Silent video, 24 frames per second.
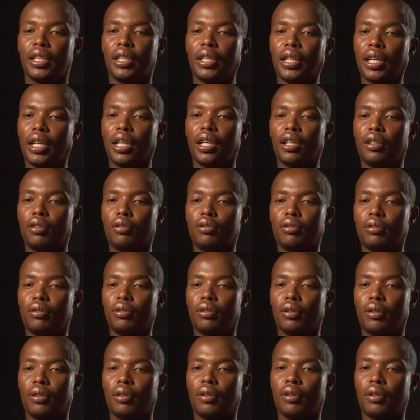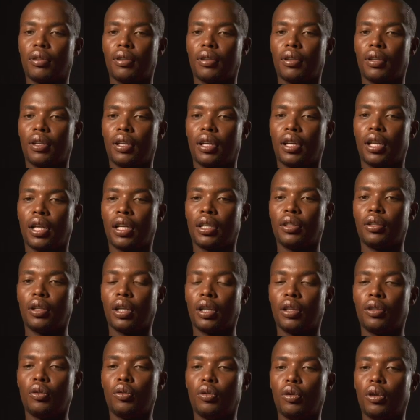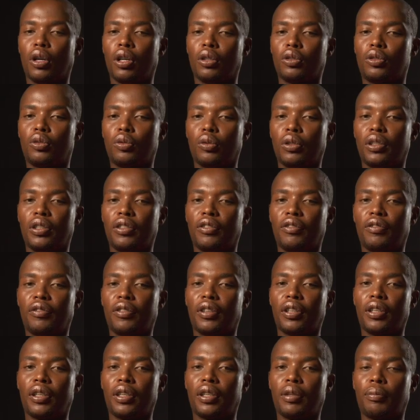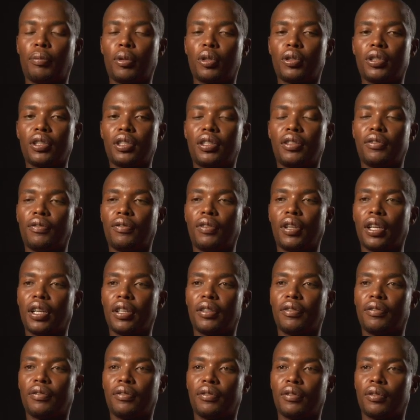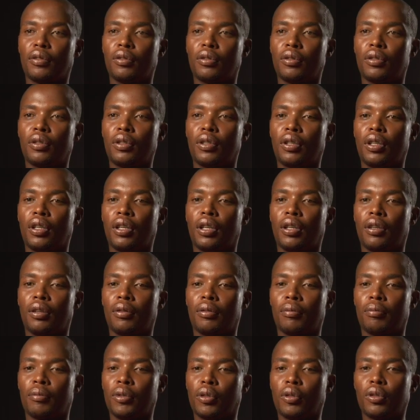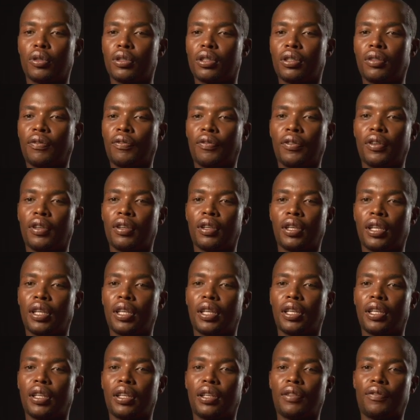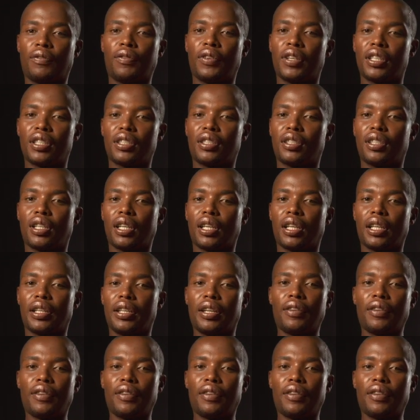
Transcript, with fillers: now I, I know how to live a positive life, you know because uh, at first I